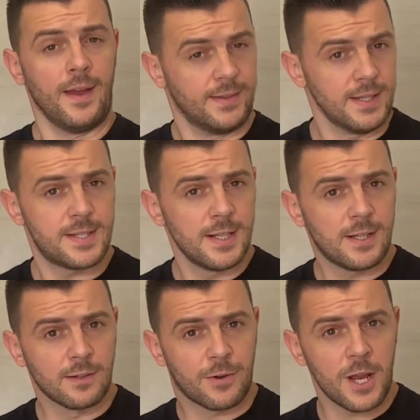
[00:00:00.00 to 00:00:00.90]
And this
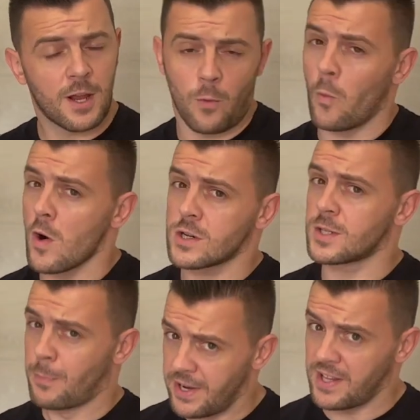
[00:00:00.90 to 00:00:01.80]
little trick
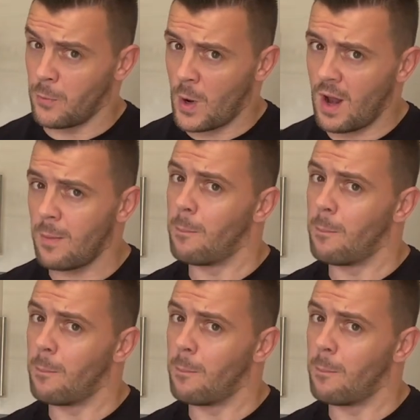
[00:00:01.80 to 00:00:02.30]
works pretty well,